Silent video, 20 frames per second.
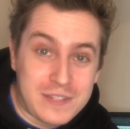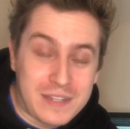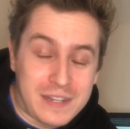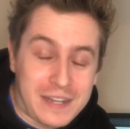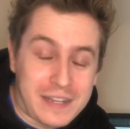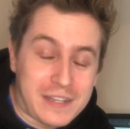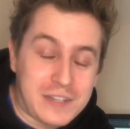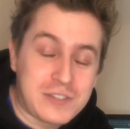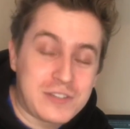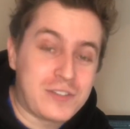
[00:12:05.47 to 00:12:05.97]
I
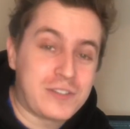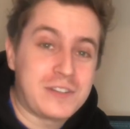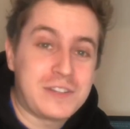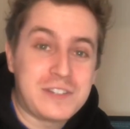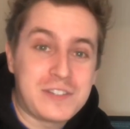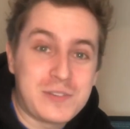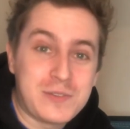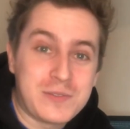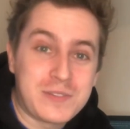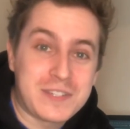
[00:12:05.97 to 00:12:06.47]
can turn
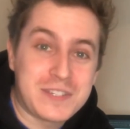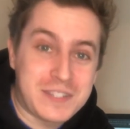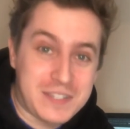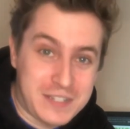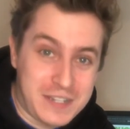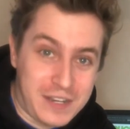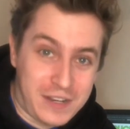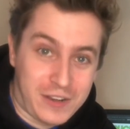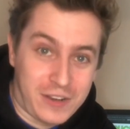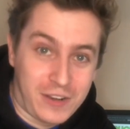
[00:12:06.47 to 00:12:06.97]
into
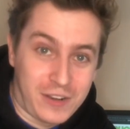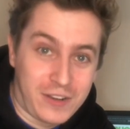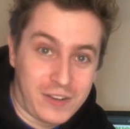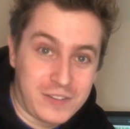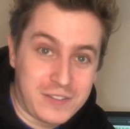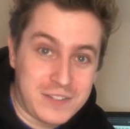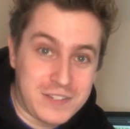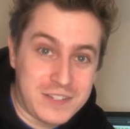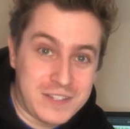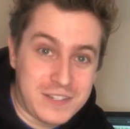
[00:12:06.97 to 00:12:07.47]

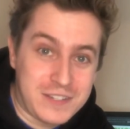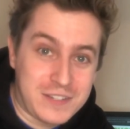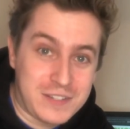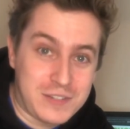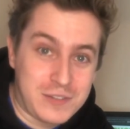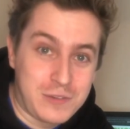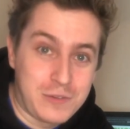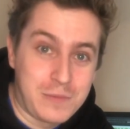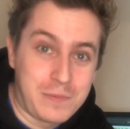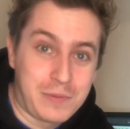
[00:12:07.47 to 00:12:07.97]
stickers
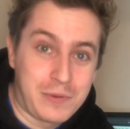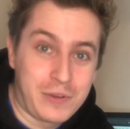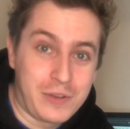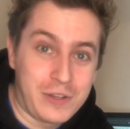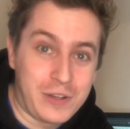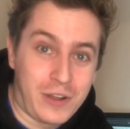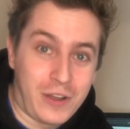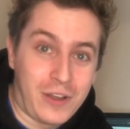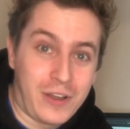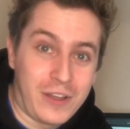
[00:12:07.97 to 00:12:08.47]
to put
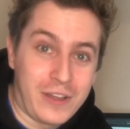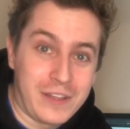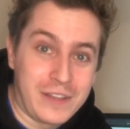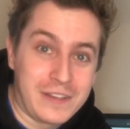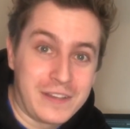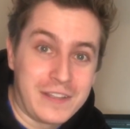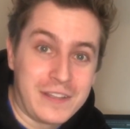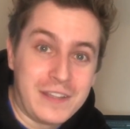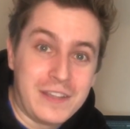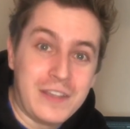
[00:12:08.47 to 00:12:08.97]
on,